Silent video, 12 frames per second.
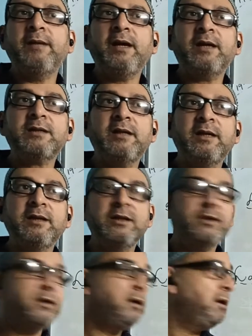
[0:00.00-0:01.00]
they ask like
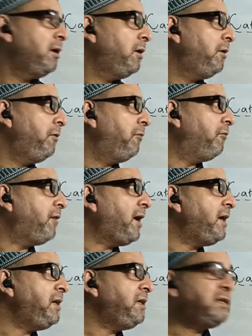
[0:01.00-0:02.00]
this:
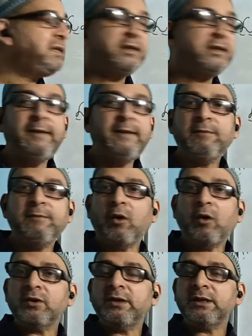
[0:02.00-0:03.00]
why steam
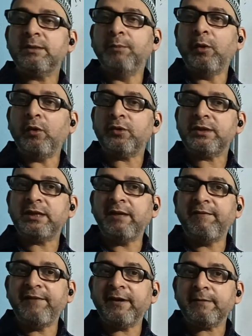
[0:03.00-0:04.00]
causes more
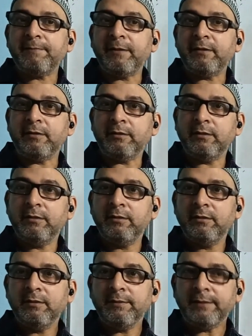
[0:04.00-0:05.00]
severe
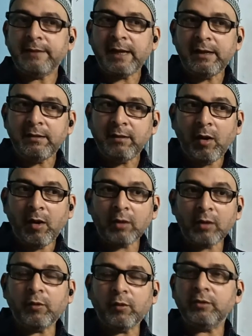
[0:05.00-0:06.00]
burn than
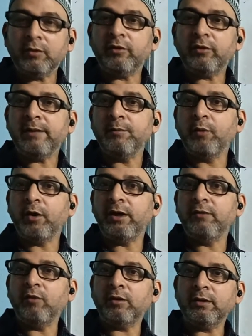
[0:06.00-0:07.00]
hot water or than
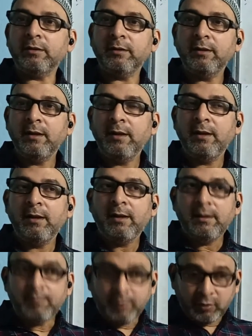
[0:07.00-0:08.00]
boiling water?
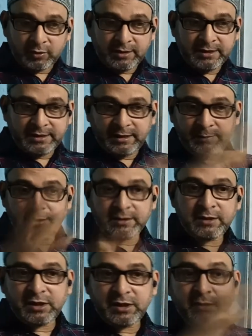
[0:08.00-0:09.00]
Because steam is
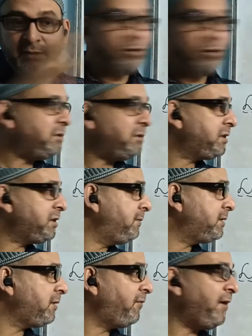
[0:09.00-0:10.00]
a change form,
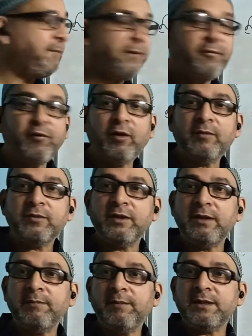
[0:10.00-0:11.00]
steam is a vapor form, so
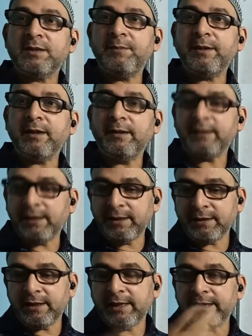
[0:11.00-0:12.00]
it must be
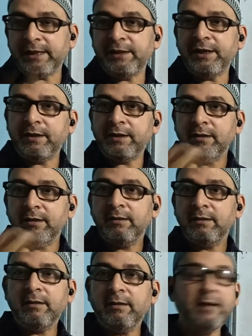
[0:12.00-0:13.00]
containing the latent
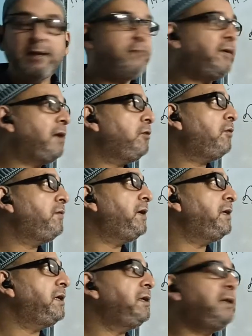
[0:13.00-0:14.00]
heat, and the value of
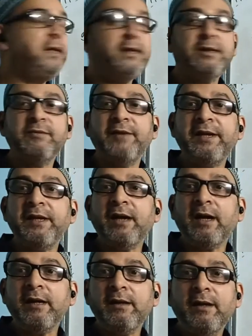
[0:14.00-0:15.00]
latent heat is very
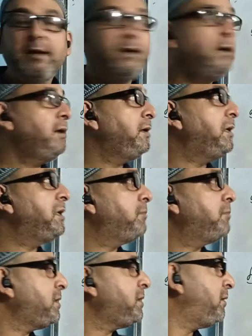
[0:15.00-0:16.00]
high. It
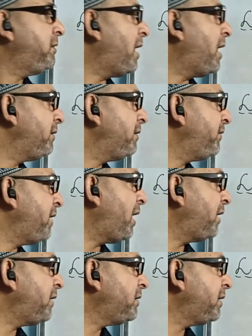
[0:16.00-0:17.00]
is much even
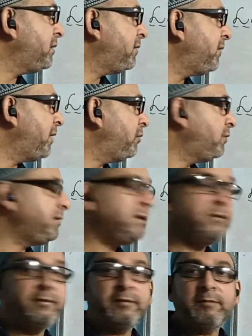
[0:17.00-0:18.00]
higher than the value of
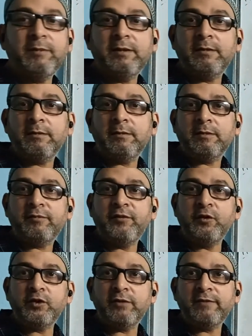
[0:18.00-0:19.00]
this
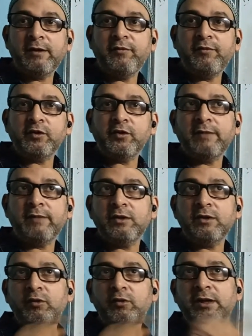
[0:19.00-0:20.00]
fusion value. Fusion value
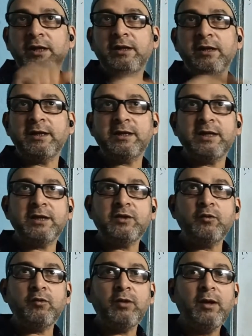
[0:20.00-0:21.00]
is only
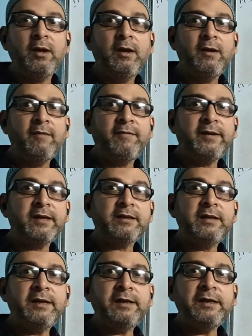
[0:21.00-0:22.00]
336 joule,
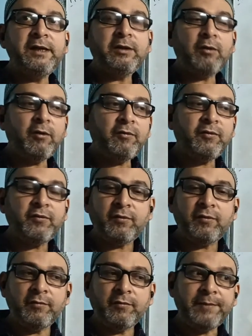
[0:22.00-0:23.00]
whereas latent heat
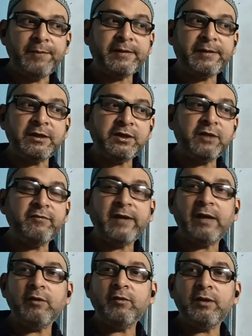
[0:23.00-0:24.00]
of vaporization
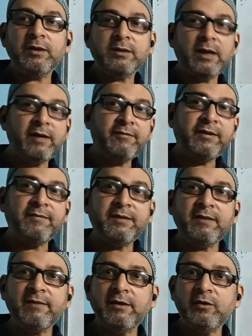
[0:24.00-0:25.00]
value is, I have given
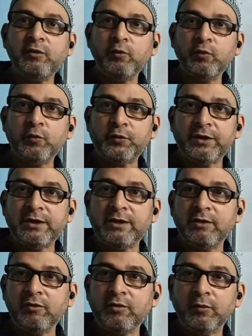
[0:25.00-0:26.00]
the value
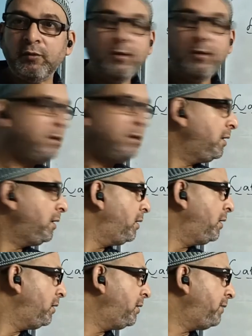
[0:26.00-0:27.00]
2260 joule.
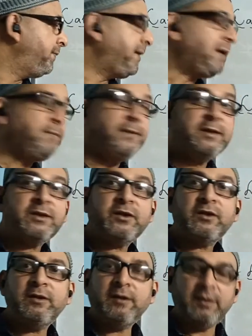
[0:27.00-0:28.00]
That means
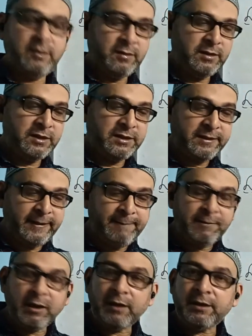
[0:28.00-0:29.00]

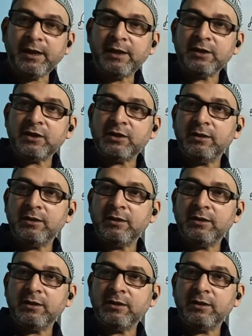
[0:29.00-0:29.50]
steam contains